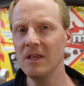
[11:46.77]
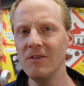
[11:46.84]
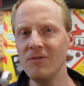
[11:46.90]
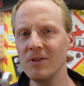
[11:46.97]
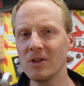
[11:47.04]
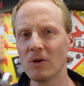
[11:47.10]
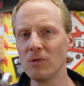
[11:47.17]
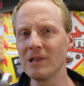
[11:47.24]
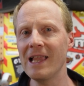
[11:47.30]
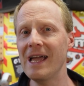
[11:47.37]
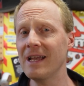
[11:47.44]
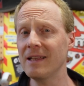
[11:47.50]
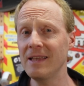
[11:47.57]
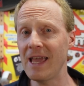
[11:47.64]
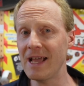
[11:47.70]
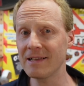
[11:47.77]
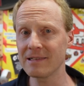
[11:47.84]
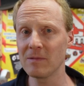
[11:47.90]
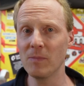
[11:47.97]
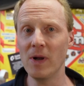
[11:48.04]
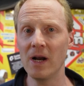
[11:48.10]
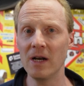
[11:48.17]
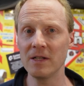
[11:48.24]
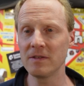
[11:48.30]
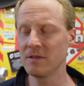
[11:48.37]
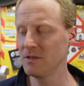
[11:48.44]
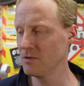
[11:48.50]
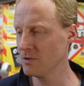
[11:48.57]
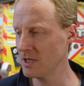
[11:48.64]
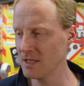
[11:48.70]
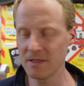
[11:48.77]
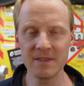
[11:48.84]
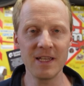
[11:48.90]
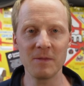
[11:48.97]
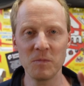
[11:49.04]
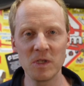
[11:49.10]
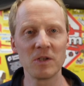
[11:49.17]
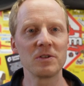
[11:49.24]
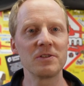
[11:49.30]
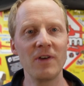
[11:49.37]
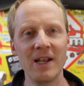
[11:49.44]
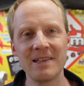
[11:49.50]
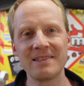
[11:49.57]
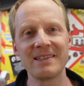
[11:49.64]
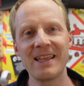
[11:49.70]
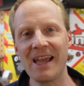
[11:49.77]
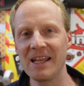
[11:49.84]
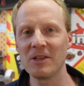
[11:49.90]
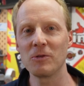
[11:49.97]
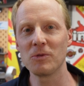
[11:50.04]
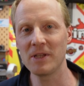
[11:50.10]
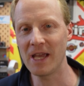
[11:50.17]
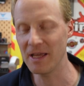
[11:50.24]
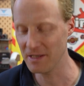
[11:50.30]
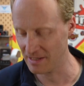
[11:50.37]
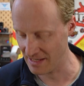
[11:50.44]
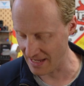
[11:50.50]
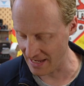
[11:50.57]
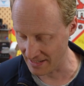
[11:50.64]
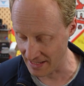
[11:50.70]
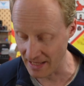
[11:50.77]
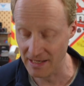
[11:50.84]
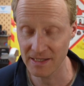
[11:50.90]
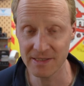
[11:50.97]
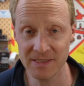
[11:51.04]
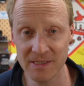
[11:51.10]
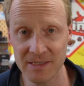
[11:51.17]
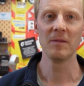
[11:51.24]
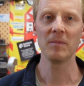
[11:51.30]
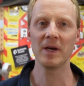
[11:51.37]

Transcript: If you don't like the Excel part, you can send me those files and I do the analysis.